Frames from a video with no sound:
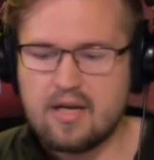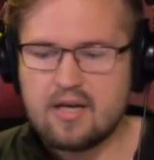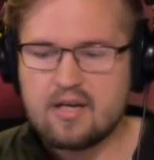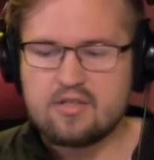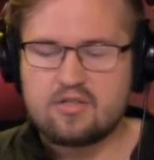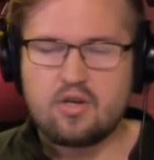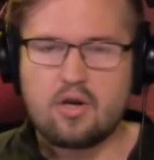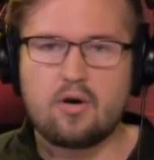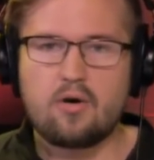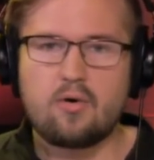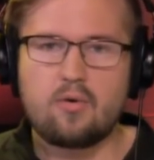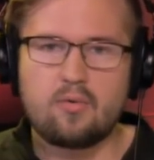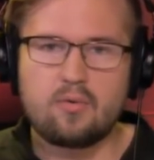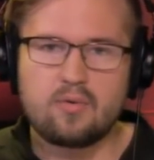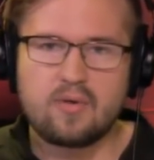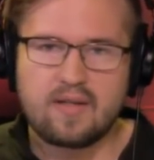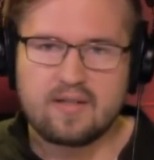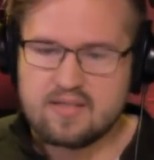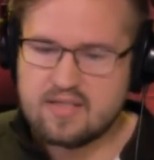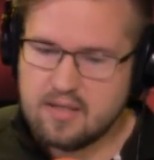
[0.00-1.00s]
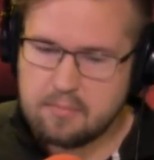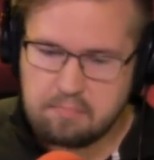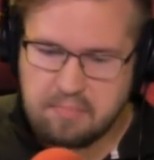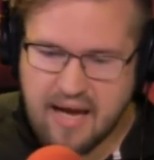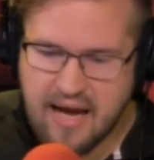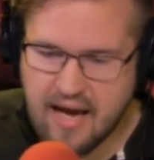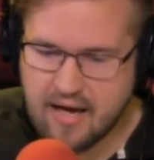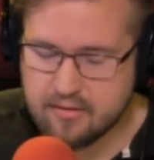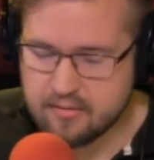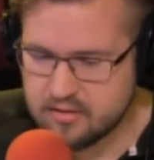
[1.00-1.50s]
So sit
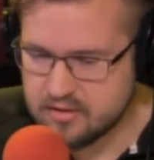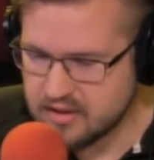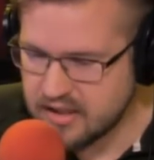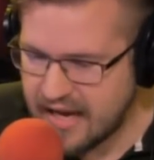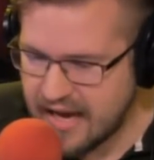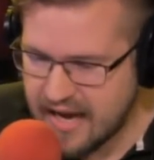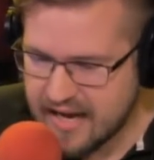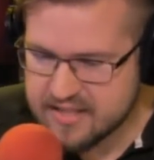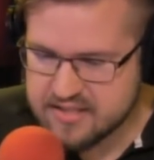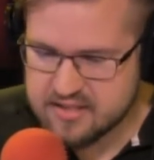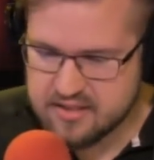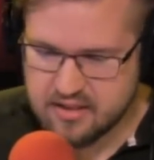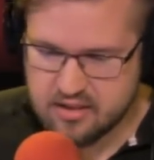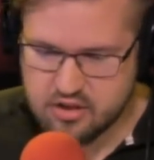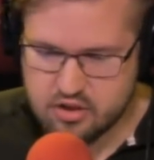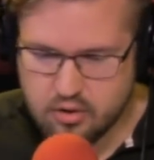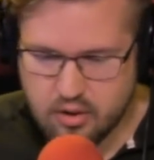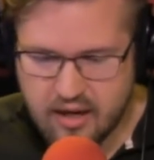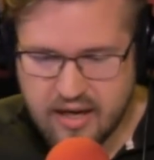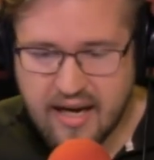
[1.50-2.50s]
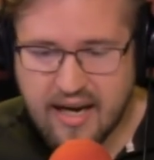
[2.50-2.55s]
back, relax, enjoy.